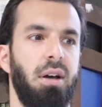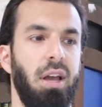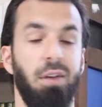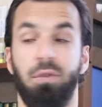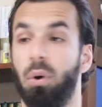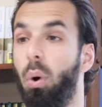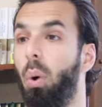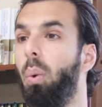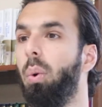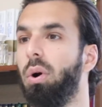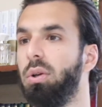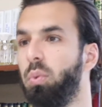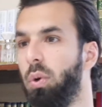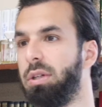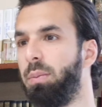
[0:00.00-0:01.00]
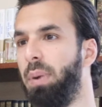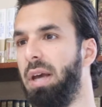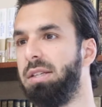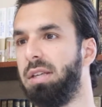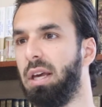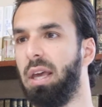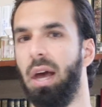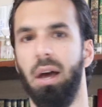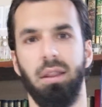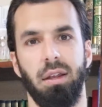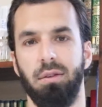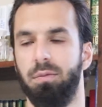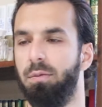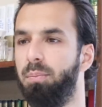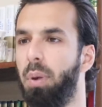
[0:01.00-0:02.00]
if the whole world were to pay zakat,
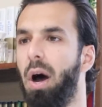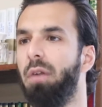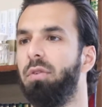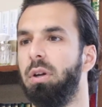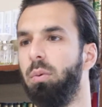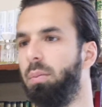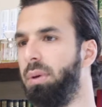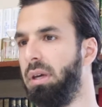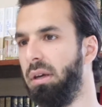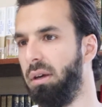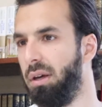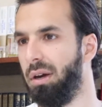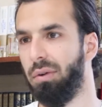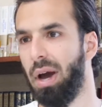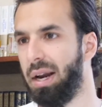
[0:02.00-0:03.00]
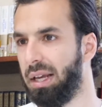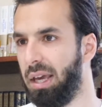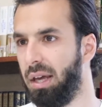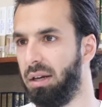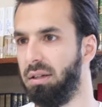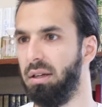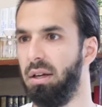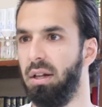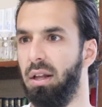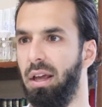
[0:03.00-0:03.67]
then poverty would be eradicated.